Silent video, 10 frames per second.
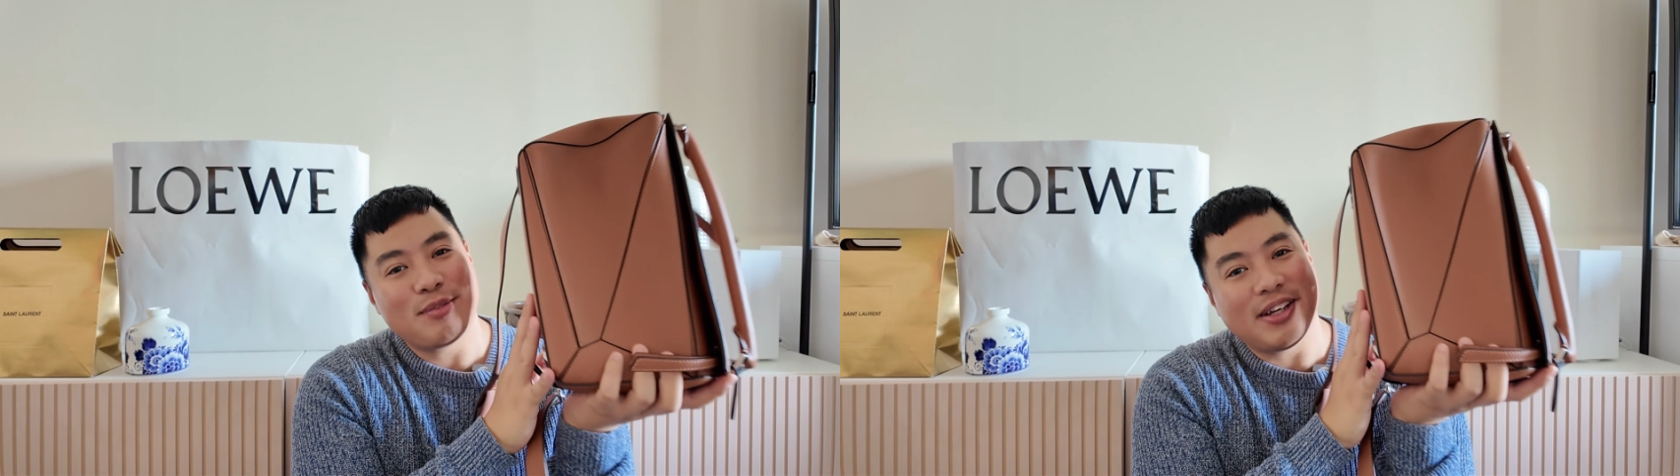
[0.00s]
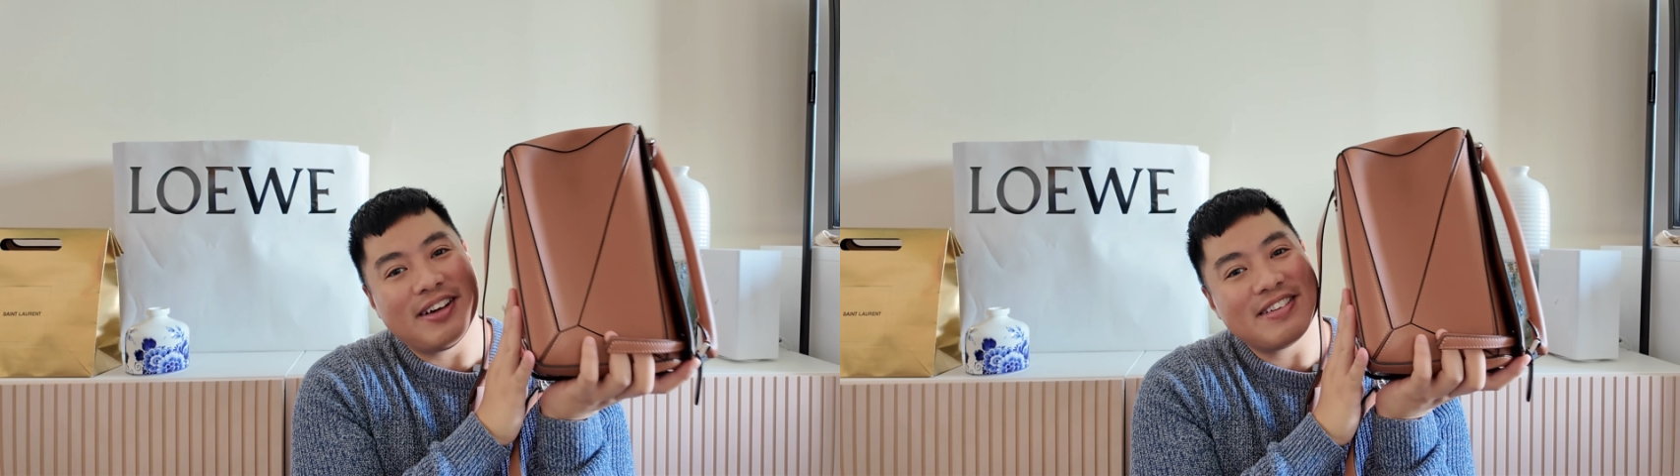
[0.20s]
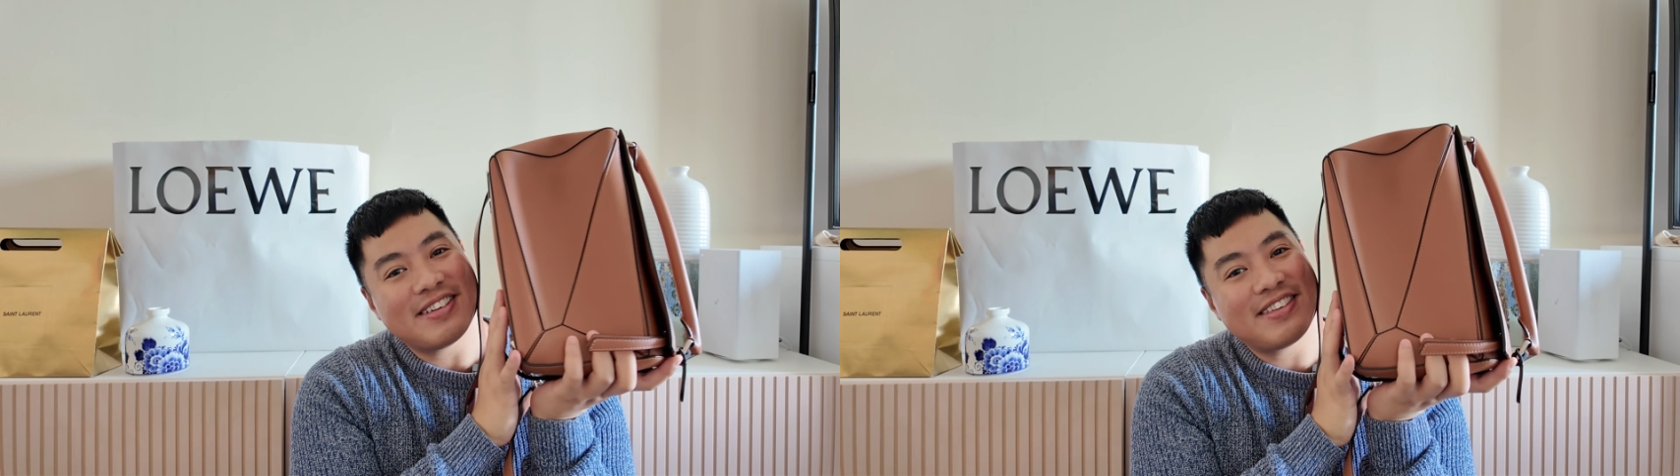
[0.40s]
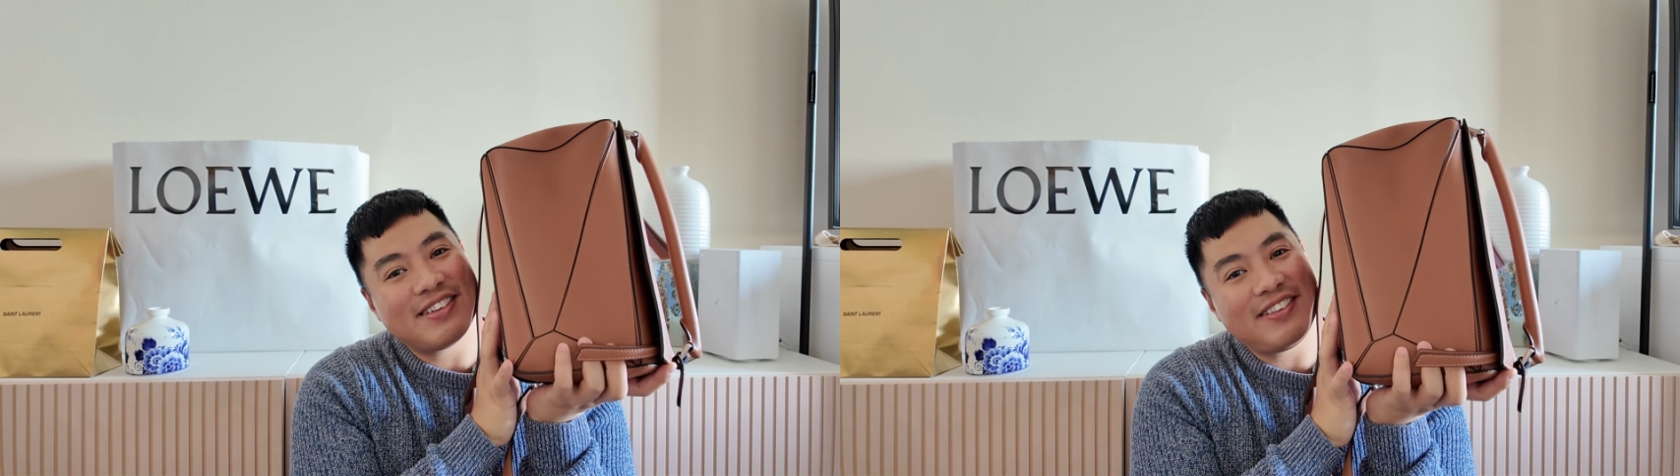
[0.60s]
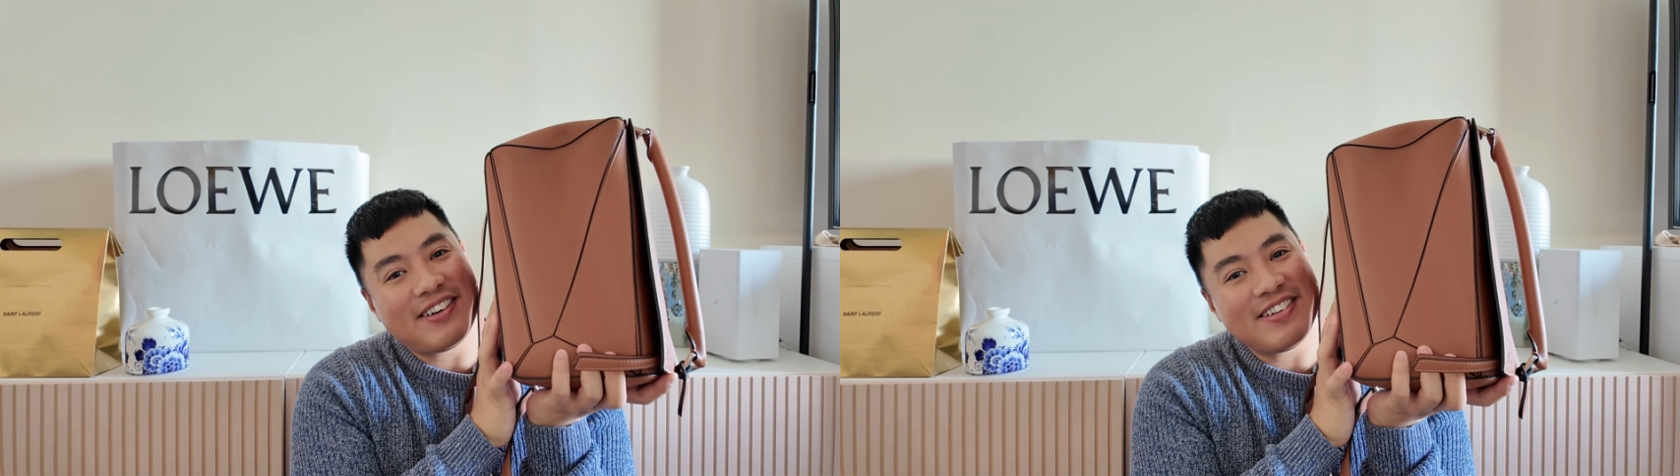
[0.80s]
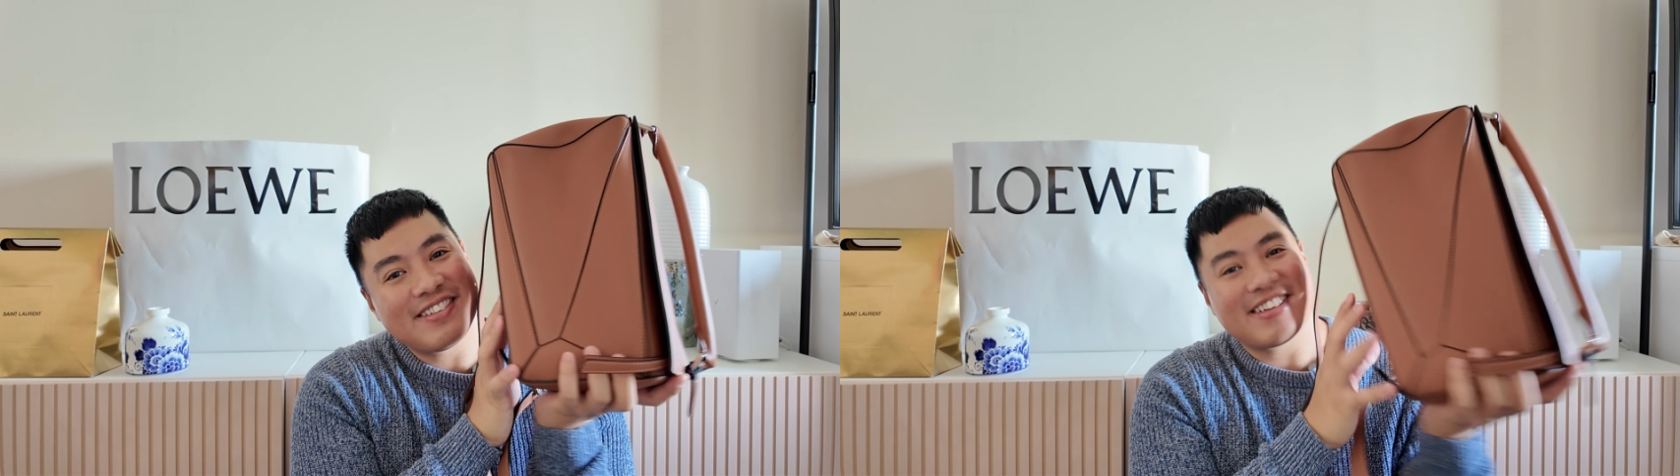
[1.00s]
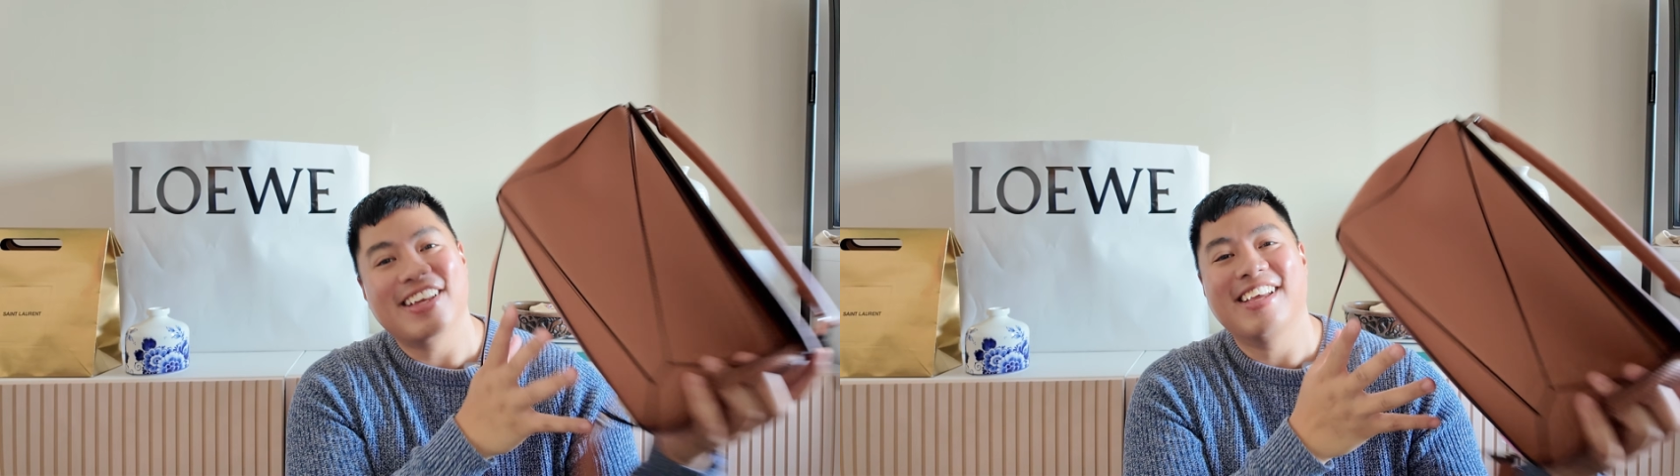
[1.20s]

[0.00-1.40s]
my gosh, it's so large.